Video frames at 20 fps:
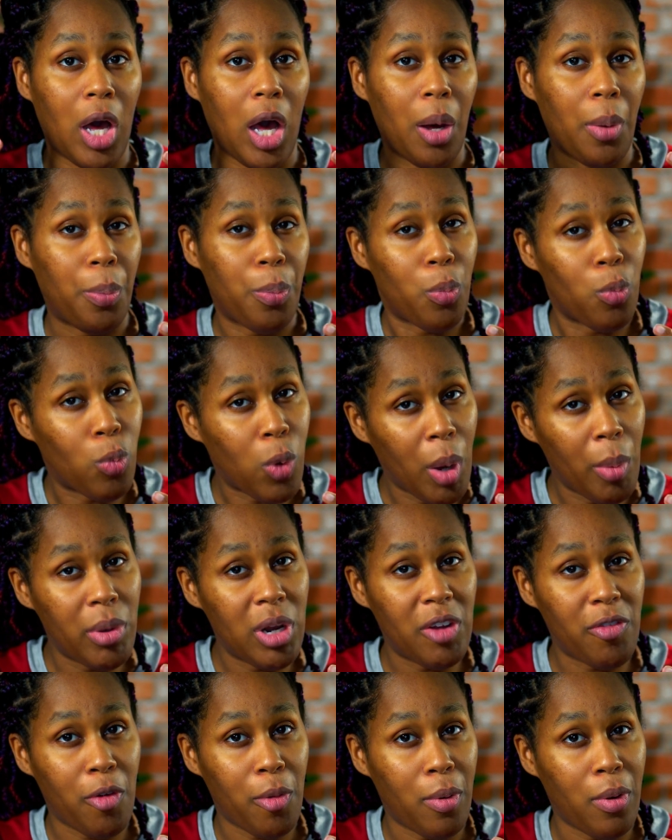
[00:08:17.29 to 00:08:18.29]
a
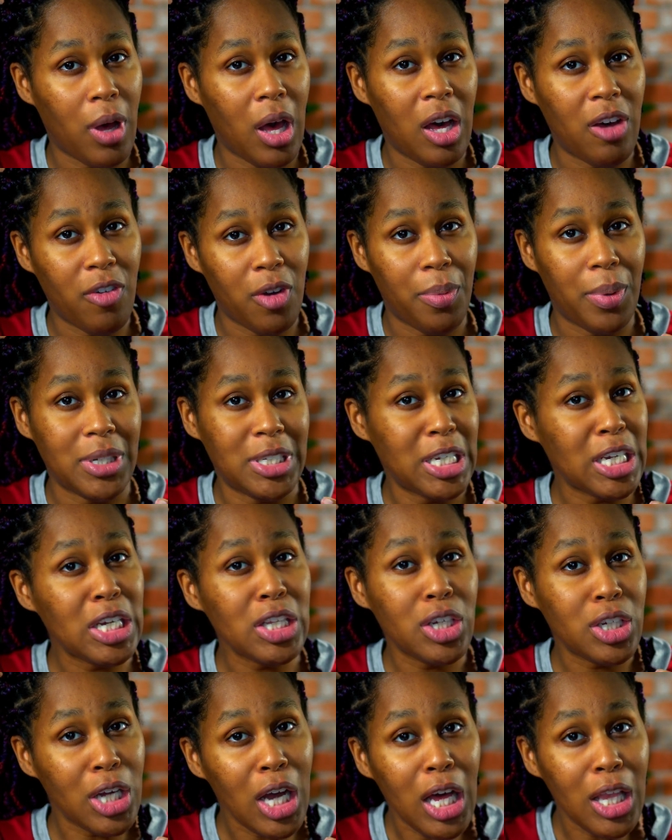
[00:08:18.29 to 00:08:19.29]
woman of a
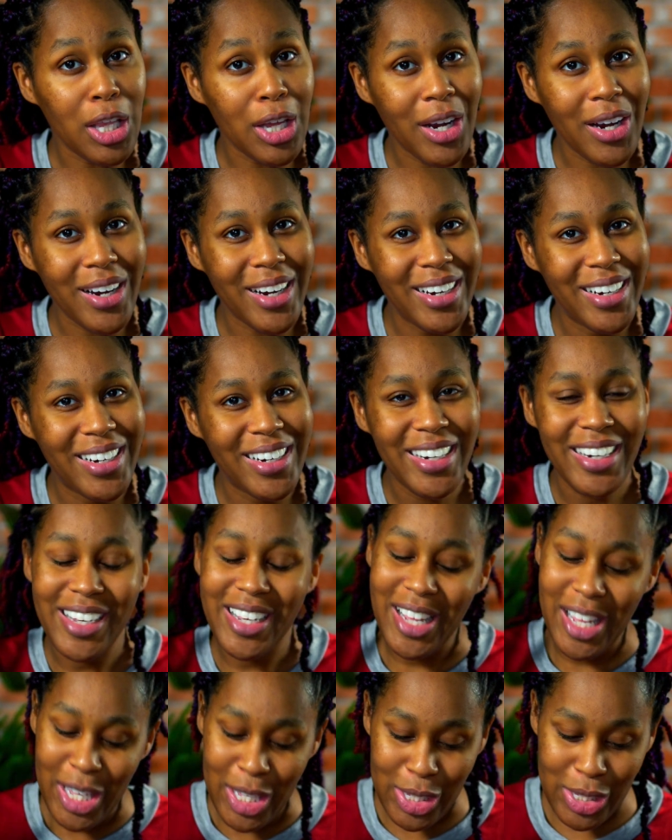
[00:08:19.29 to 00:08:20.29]
particular color.
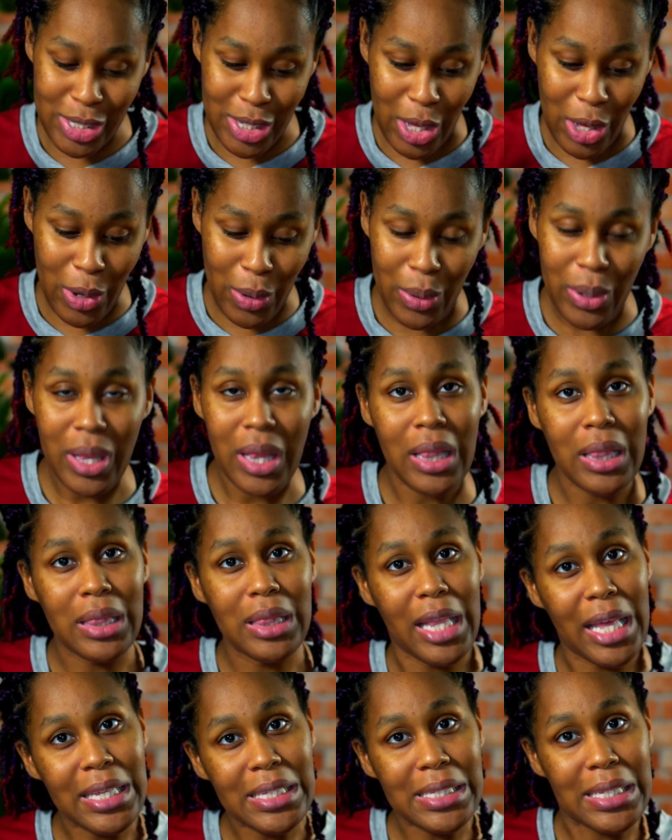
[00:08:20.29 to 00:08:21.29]
So
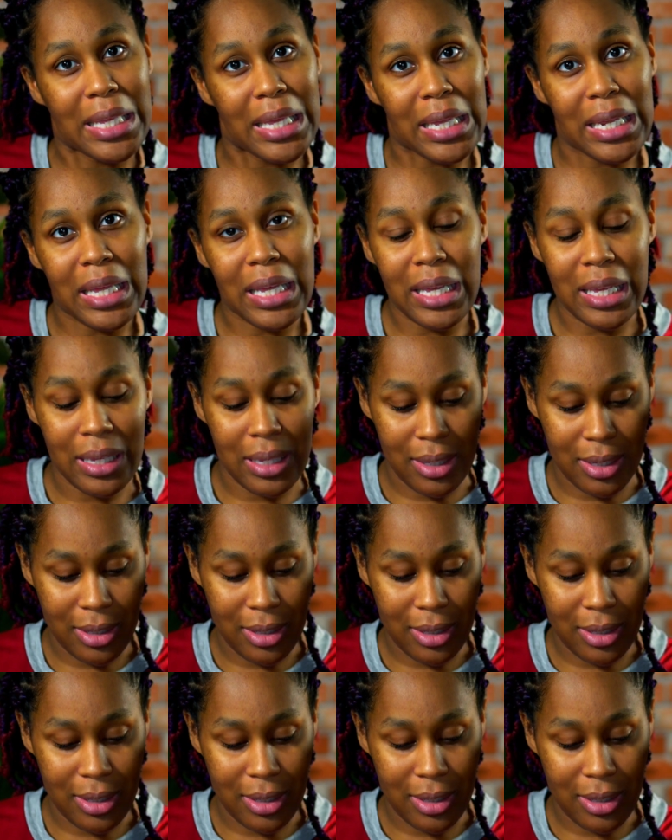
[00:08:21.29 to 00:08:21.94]
let's get it.